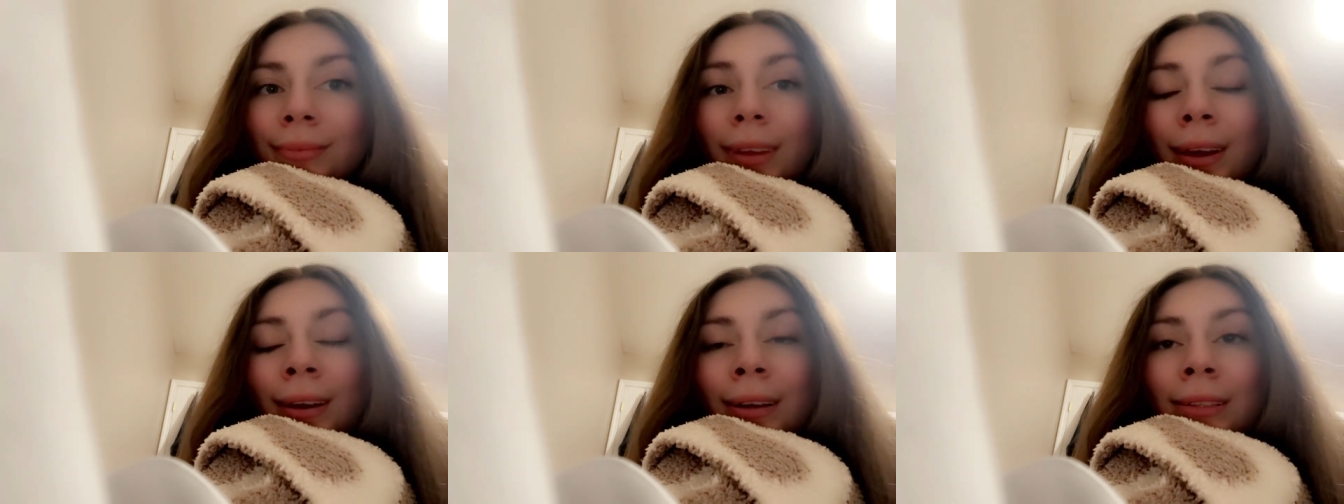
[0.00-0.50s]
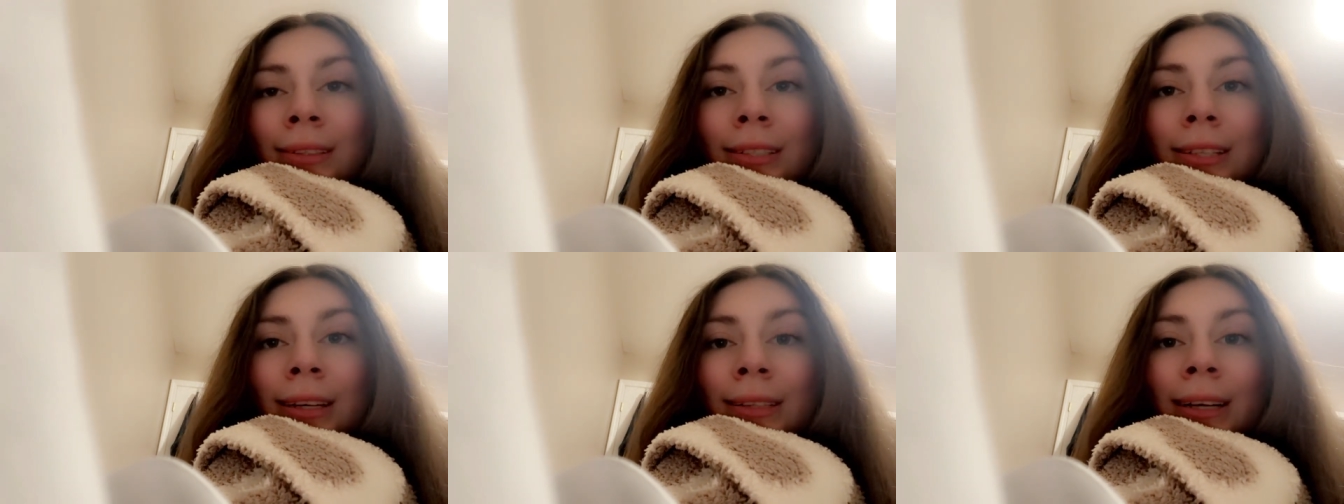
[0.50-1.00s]
and
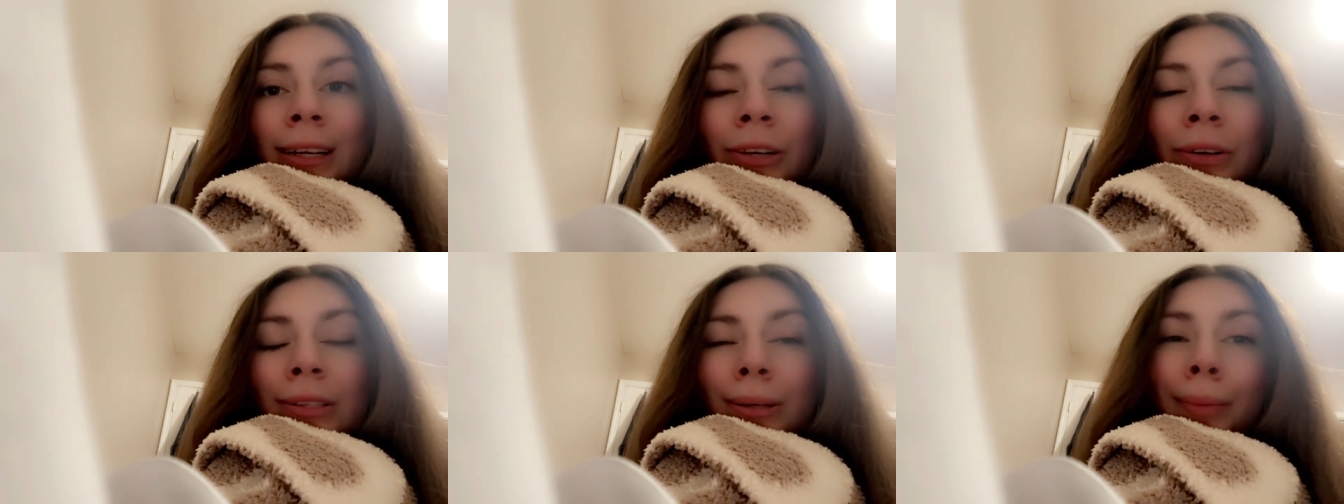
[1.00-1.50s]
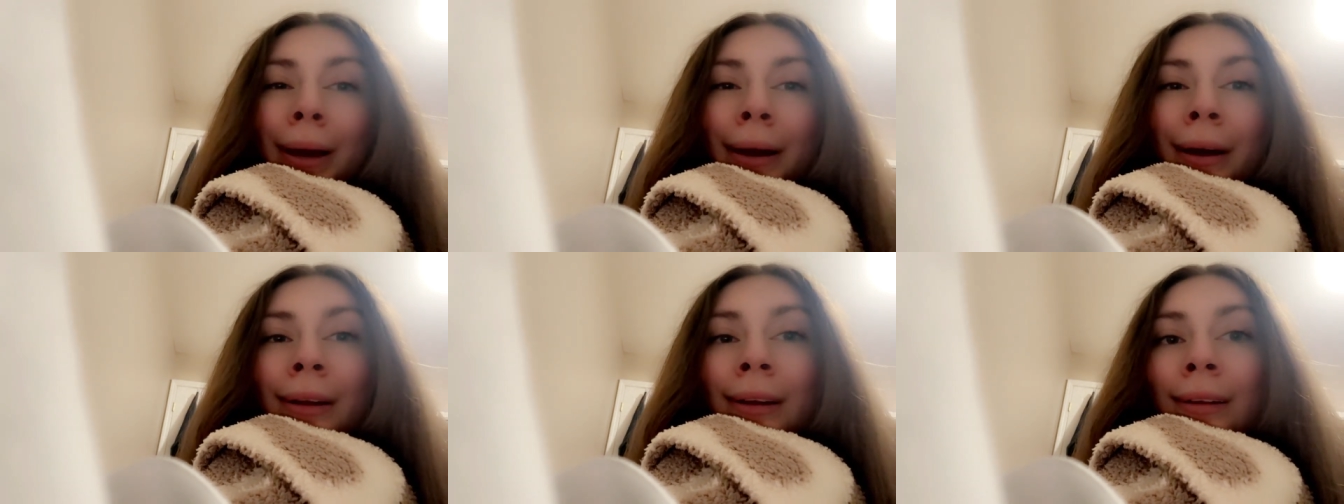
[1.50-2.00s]
things I can always look back
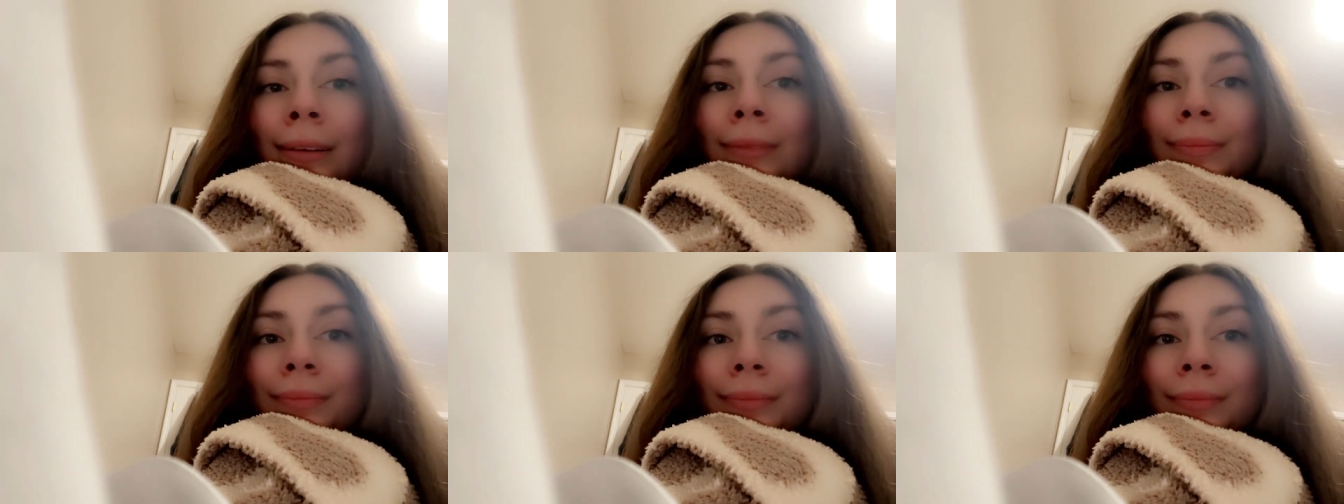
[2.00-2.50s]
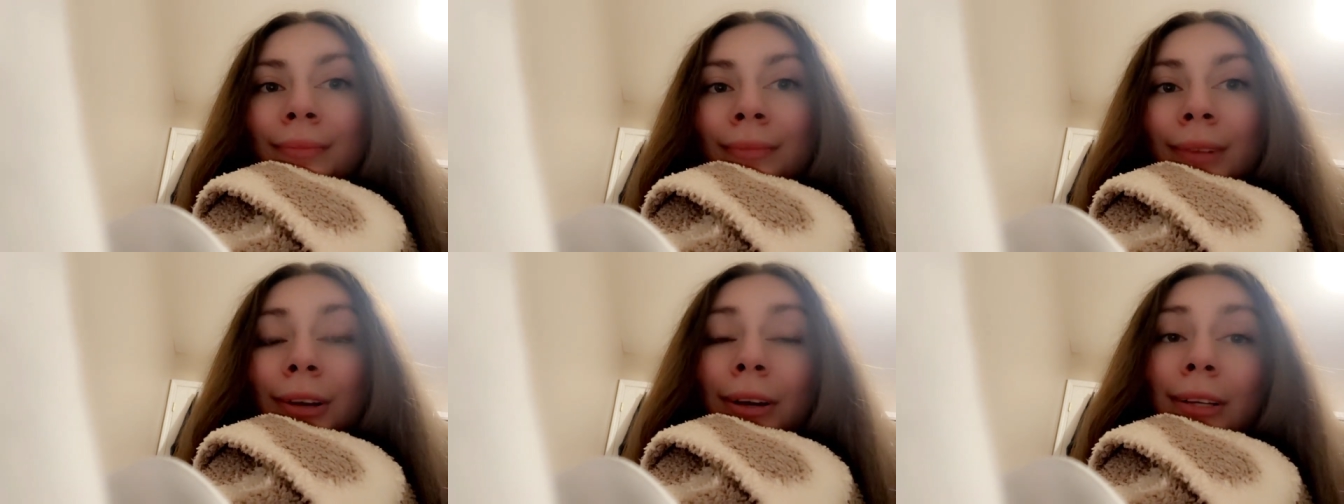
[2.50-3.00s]
on and
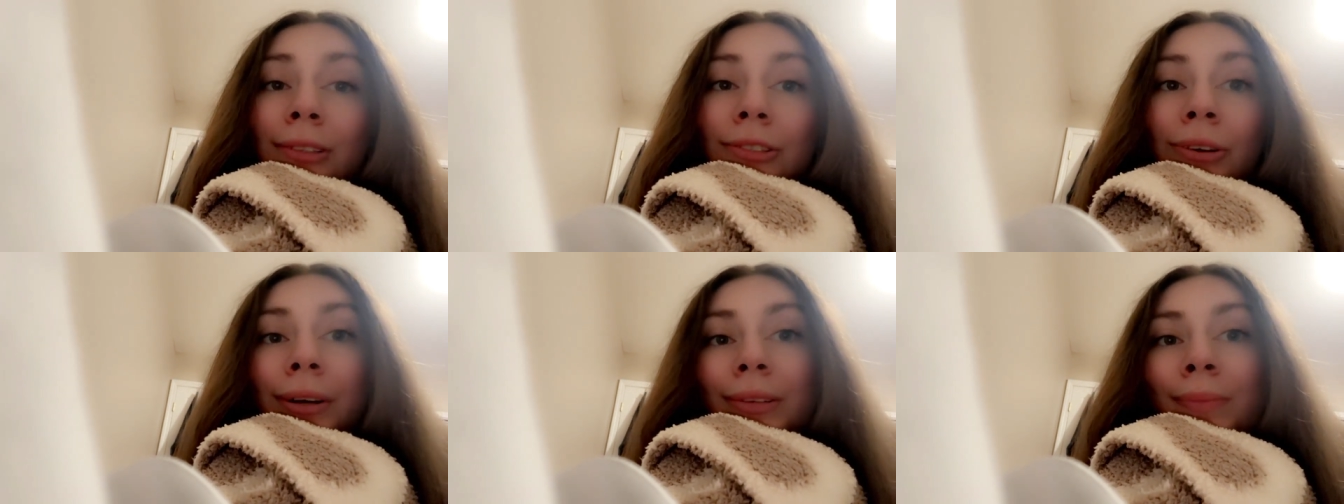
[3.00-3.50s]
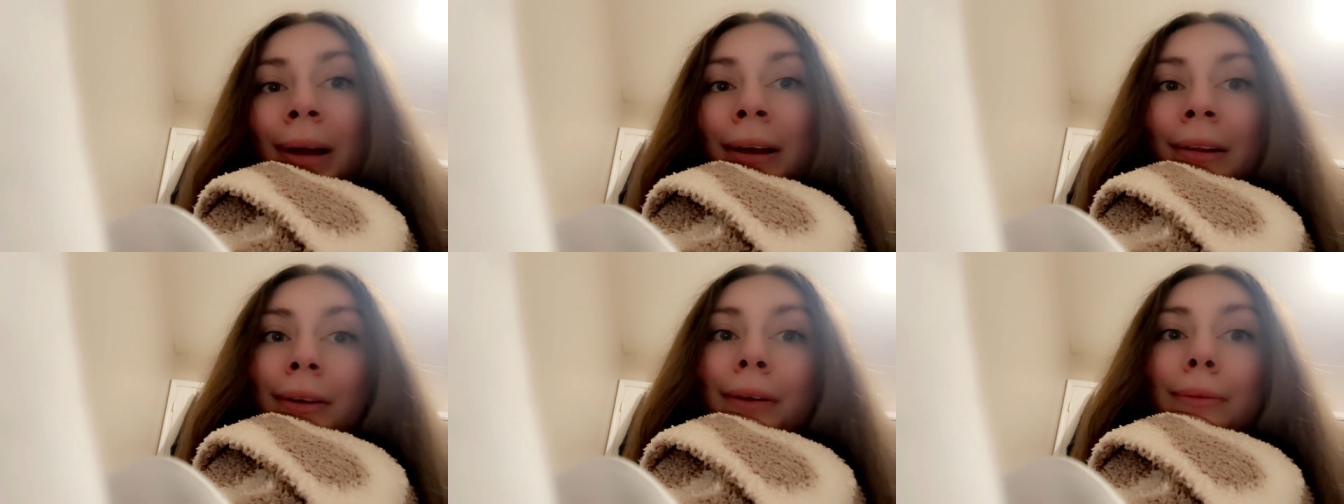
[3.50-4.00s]
cringe or
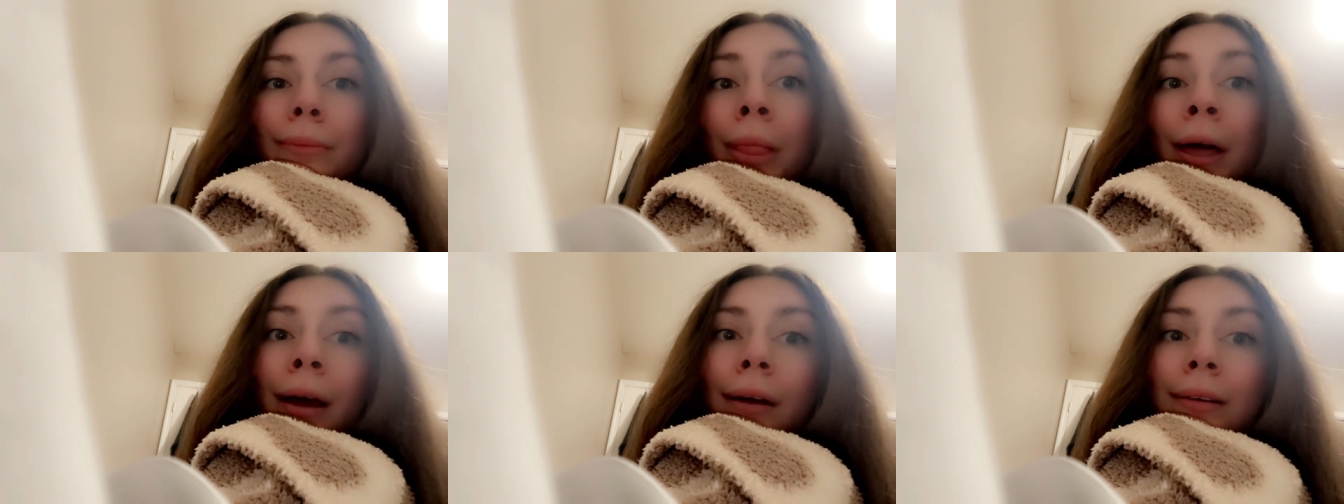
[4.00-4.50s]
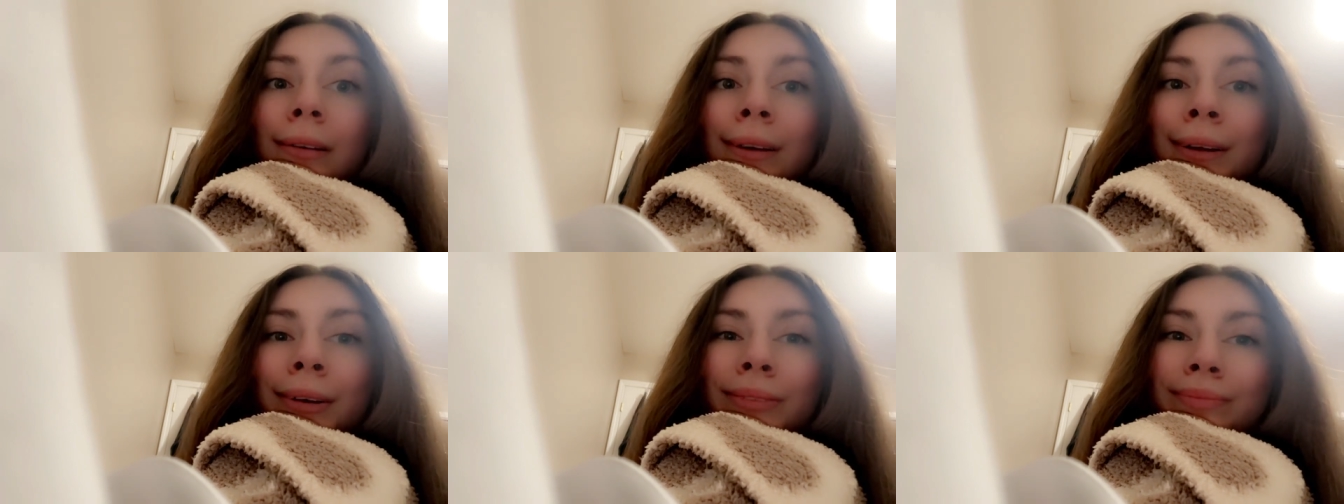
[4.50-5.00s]
smile or blah, you
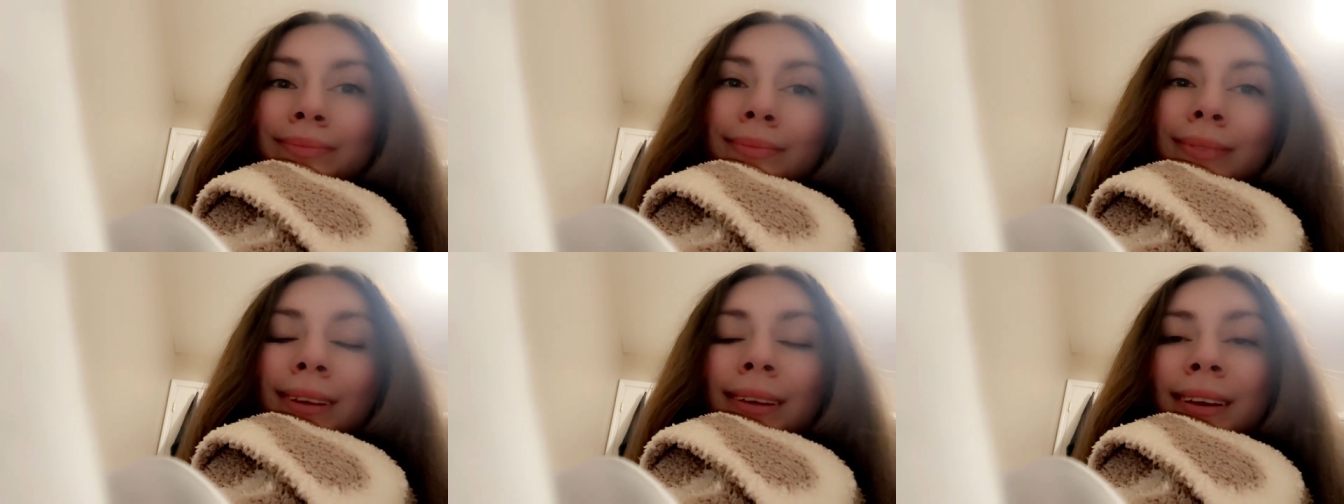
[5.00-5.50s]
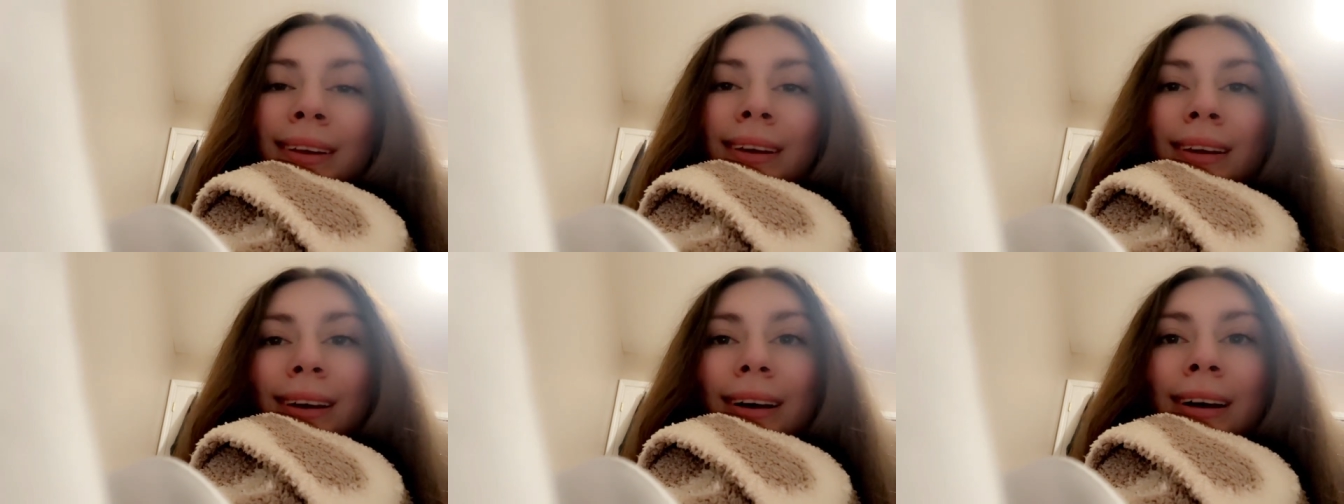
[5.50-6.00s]
know.
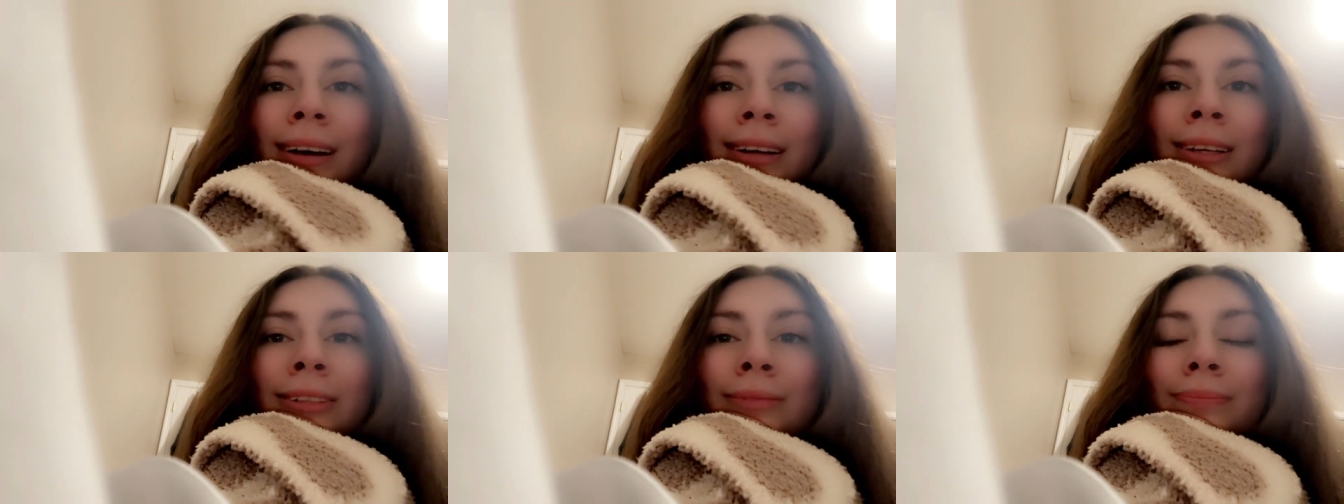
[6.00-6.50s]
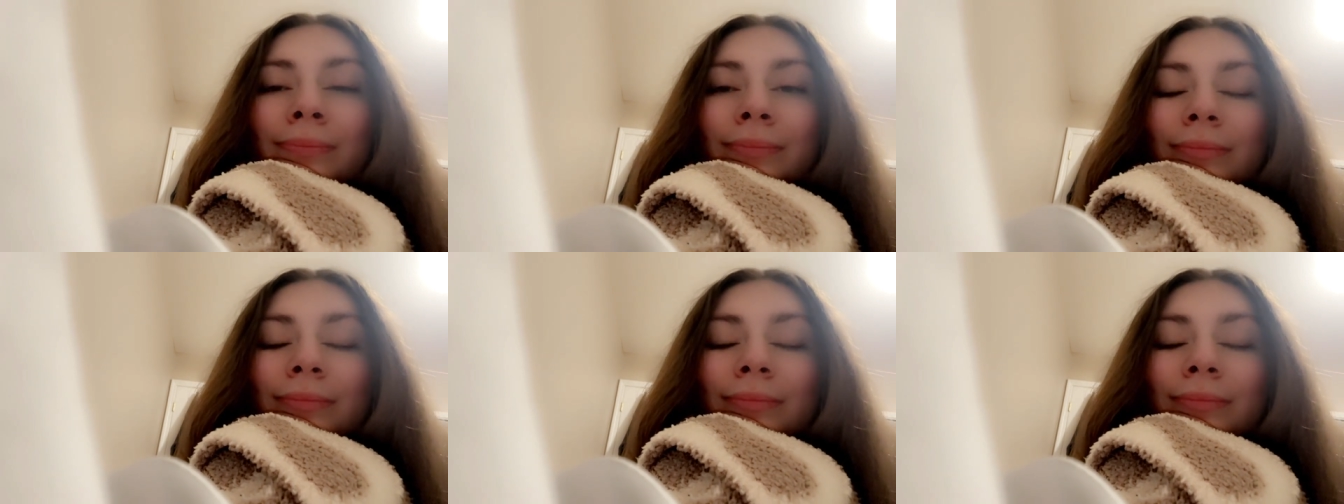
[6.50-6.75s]
Um,